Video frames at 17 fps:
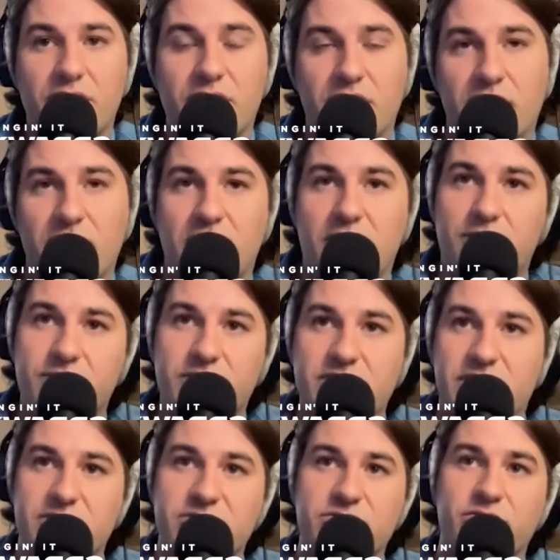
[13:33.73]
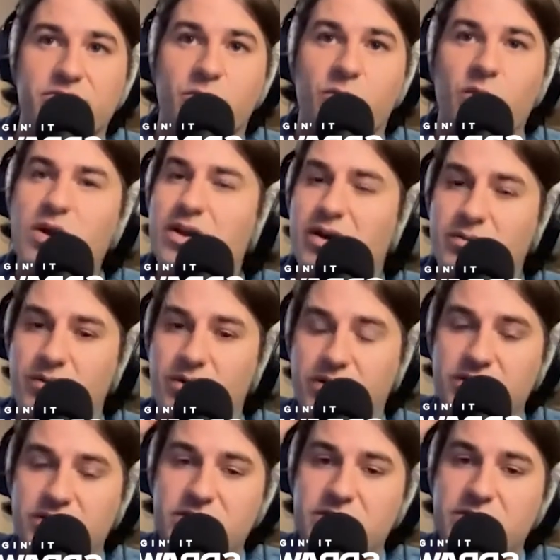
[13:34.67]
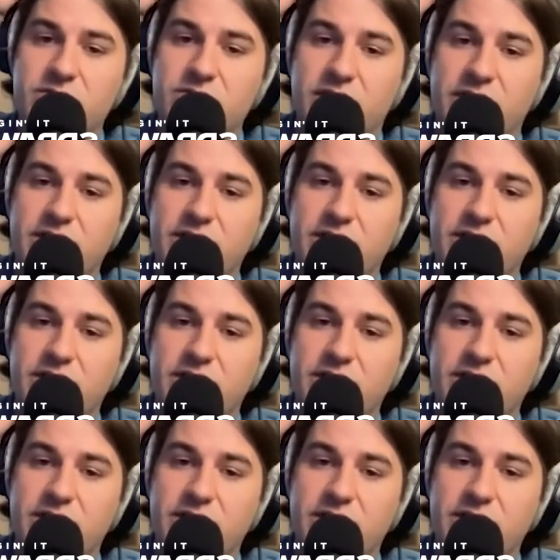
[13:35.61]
uh, potential for what I wanted to do.